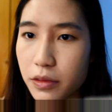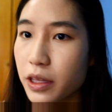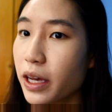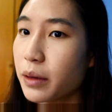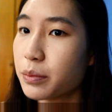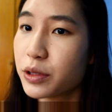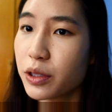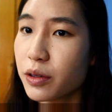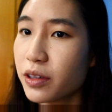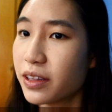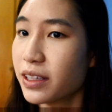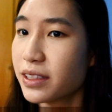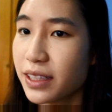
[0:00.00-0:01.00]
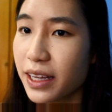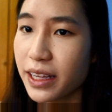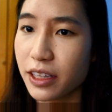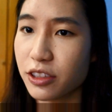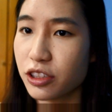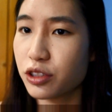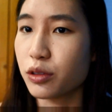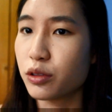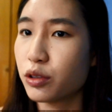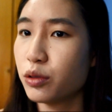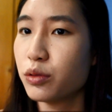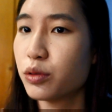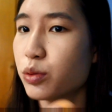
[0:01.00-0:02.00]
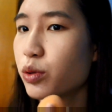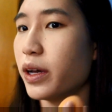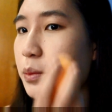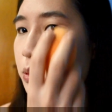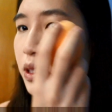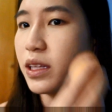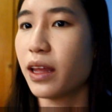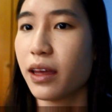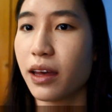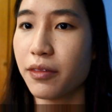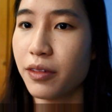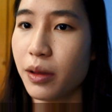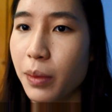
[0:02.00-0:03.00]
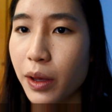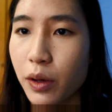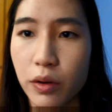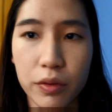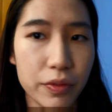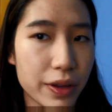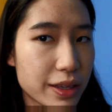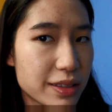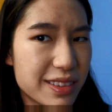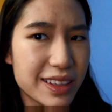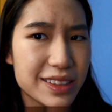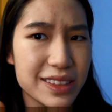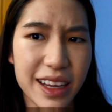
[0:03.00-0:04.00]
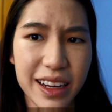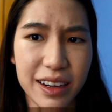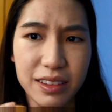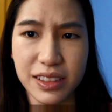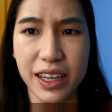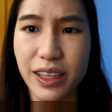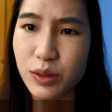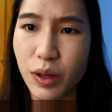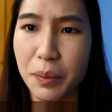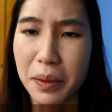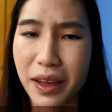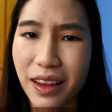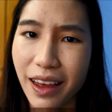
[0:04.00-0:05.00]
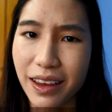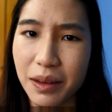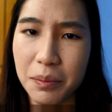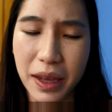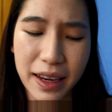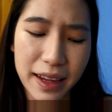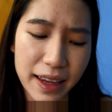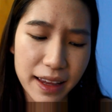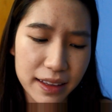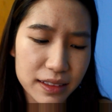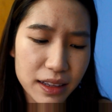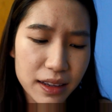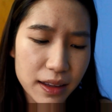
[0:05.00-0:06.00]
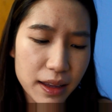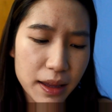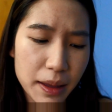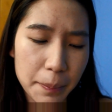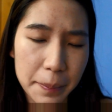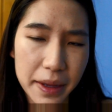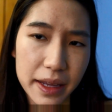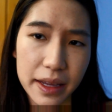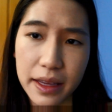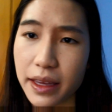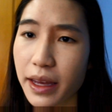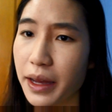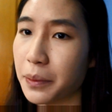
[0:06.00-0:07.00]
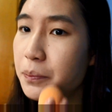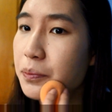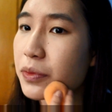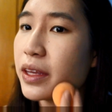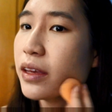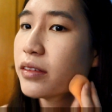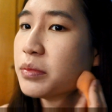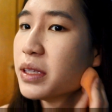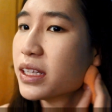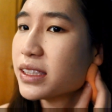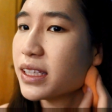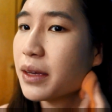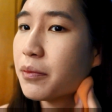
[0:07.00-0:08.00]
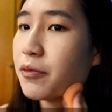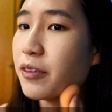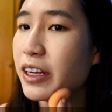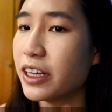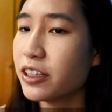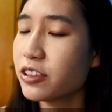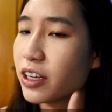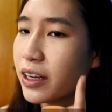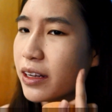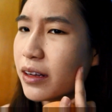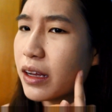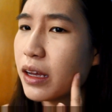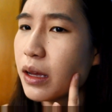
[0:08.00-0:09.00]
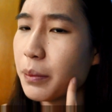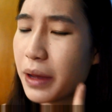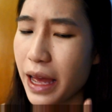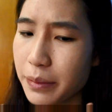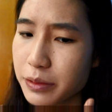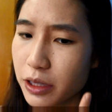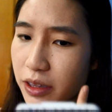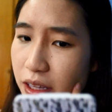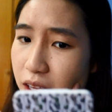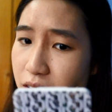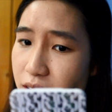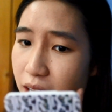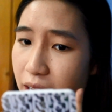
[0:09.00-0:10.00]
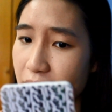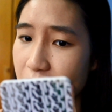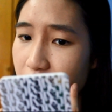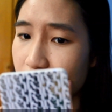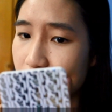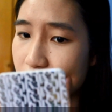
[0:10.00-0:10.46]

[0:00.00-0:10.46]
Yep, so on this side I just took 2 swipes and that covered my whole face. This side I was like swiping like a maniac. But yeah, it gives me the same finish, and perhaps on this side